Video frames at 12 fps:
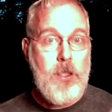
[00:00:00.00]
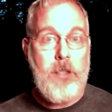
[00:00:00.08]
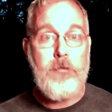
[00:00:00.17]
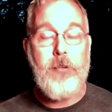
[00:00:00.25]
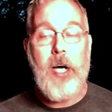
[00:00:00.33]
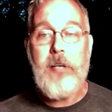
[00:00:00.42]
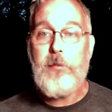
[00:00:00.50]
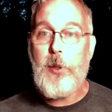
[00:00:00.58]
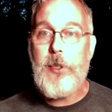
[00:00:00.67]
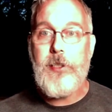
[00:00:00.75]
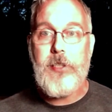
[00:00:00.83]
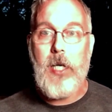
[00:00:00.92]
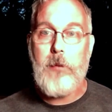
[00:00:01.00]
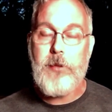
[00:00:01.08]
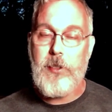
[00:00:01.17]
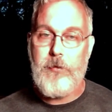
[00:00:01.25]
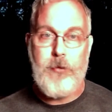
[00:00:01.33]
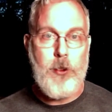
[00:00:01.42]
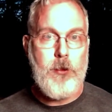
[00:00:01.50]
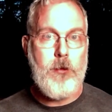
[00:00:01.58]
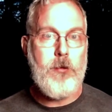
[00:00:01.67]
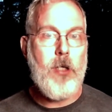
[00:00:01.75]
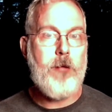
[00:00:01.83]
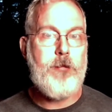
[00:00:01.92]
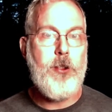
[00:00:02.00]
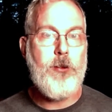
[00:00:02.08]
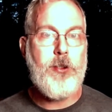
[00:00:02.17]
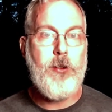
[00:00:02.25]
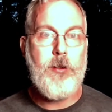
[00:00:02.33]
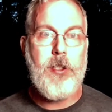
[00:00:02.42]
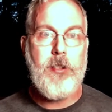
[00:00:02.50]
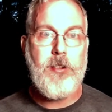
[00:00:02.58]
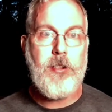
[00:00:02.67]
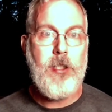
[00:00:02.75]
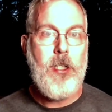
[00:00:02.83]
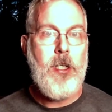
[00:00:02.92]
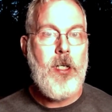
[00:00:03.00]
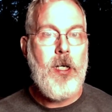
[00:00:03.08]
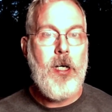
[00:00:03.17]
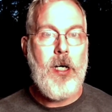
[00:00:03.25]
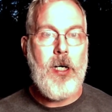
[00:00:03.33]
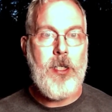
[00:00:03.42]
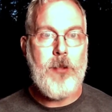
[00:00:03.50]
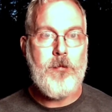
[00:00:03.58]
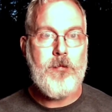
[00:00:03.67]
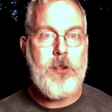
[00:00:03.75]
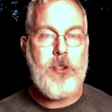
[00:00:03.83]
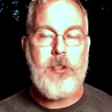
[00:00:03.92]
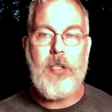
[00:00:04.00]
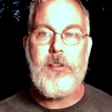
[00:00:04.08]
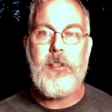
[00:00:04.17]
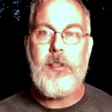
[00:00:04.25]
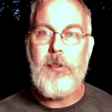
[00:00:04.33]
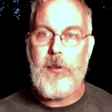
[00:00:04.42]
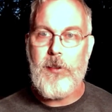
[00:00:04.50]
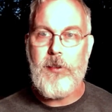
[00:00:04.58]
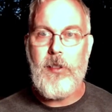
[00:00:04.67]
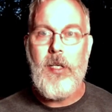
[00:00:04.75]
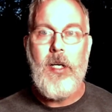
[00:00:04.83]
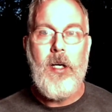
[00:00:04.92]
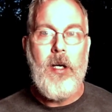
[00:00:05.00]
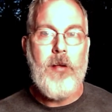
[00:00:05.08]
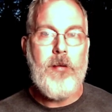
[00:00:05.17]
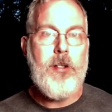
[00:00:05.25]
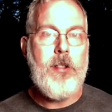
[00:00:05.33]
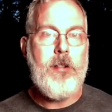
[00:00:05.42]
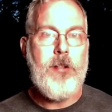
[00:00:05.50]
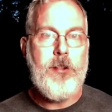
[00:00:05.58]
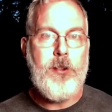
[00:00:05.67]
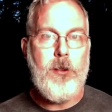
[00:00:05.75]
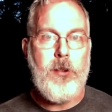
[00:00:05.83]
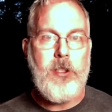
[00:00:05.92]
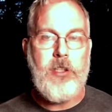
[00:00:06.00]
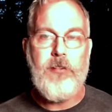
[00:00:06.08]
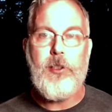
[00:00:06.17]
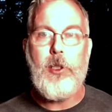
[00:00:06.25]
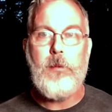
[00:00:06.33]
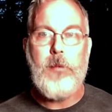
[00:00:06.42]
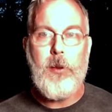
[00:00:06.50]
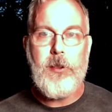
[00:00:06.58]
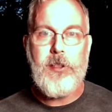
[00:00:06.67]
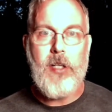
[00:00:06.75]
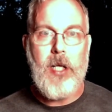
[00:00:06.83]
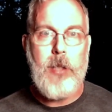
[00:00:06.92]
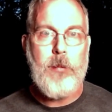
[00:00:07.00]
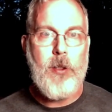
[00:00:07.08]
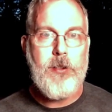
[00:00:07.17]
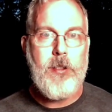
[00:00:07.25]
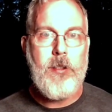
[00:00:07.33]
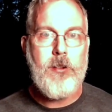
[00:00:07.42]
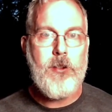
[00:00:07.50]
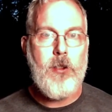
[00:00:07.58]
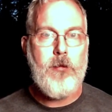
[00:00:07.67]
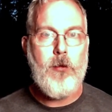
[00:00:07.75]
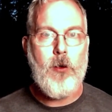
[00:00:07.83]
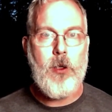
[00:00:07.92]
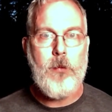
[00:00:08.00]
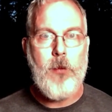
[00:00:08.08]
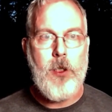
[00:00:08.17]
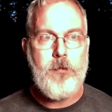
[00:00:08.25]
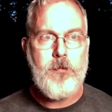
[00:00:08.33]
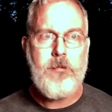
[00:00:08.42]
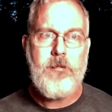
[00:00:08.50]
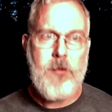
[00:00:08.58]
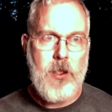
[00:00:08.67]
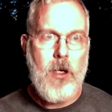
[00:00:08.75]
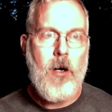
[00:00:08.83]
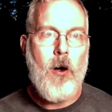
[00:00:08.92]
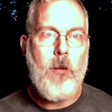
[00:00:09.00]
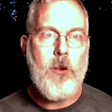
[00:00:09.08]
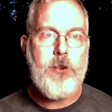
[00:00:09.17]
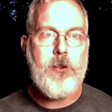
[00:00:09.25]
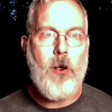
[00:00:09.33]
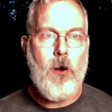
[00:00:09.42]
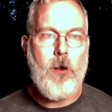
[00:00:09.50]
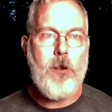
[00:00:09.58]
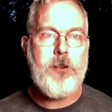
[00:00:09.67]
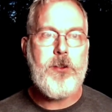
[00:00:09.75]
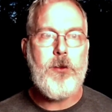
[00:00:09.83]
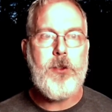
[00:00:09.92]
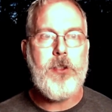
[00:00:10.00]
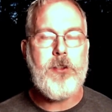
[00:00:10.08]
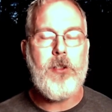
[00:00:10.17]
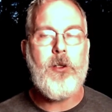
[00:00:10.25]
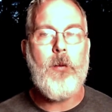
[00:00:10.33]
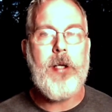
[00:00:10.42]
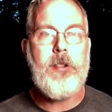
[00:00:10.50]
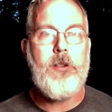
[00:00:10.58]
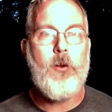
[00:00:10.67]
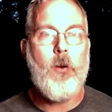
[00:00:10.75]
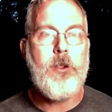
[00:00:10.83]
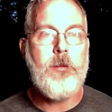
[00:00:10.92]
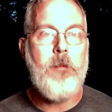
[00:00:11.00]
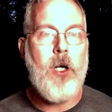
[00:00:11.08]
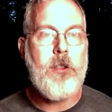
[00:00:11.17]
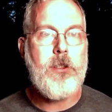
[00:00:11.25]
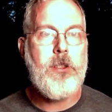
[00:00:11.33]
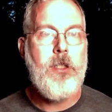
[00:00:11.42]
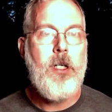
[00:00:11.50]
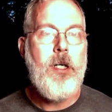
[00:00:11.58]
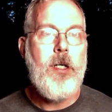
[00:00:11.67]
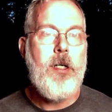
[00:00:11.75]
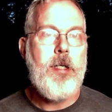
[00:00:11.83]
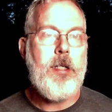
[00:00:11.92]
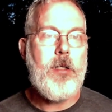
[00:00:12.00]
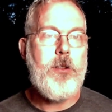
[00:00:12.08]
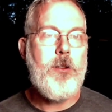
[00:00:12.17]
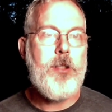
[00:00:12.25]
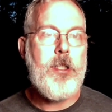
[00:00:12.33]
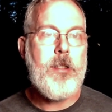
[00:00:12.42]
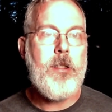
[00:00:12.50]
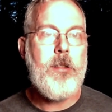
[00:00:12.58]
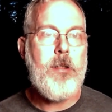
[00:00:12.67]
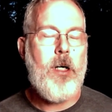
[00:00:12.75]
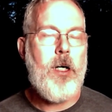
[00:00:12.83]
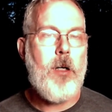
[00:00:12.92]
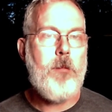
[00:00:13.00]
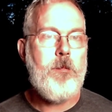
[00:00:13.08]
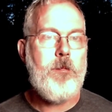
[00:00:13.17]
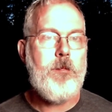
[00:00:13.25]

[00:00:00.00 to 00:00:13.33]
Five precepts, a few a few suttas, um, discussing you know the, the the duties of a good Buddhist layperson and so forth. But almost all suttas are directed towards monks, including um,